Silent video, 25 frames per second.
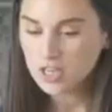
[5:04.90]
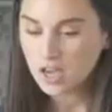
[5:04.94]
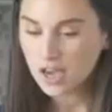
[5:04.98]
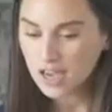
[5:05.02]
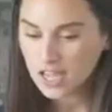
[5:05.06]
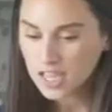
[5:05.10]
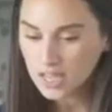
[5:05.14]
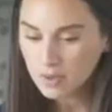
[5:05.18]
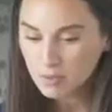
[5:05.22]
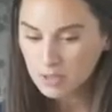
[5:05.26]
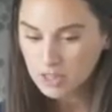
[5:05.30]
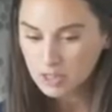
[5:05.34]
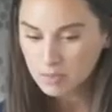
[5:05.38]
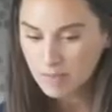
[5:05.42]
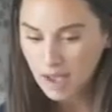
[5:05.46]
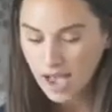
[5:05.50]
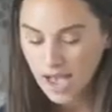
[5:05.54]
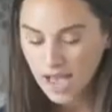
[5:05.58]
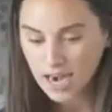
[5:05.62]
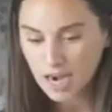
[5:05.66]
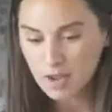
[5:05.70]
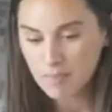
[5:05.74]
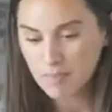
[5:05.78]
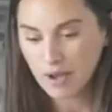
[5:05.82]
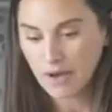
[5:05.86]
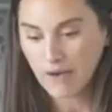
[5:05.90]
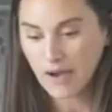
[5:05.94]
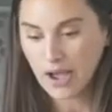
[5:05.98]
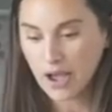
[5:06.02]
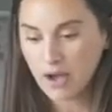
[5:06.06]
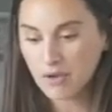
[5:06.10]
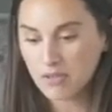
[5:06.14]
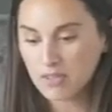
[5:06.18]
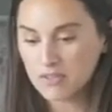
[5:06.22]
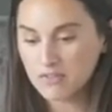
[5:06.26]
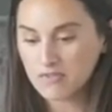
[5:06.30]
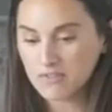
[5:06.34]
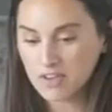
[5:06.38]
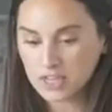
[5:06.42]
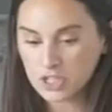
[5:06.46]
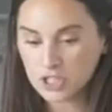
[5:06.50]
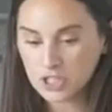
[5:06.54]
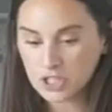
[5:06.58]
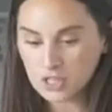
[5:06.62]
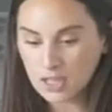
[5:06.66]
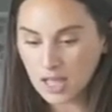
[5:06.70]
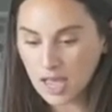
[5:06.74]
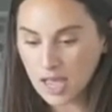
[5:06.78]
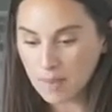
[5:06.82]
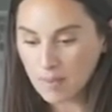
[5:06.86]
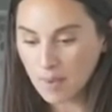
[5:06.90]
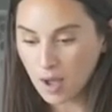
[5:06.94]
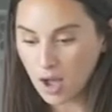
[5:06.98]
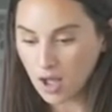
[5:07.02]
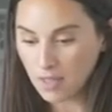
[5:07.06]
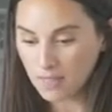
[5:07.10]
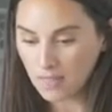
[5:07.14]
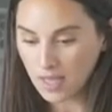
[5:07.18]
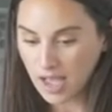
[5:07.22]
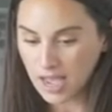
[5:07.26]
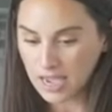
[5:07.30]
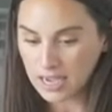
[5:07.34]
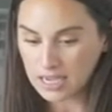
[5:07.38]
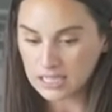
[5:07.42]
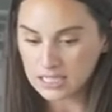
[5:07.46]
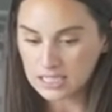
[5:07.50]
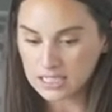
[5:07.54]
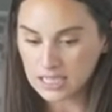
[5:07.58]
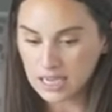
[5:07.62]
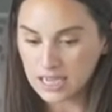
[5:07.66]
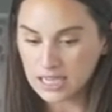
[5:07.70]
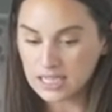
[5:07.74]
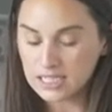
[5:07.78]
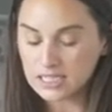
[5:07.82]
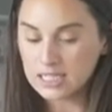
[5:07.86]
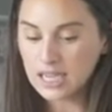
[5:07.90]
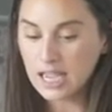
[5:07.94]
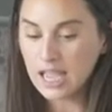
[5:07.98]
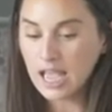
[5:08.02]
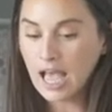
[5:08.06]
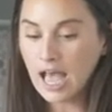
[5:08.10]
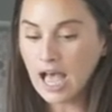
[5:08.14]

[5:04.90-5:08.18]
talking with Matt about how the Veggie Lab on the ISS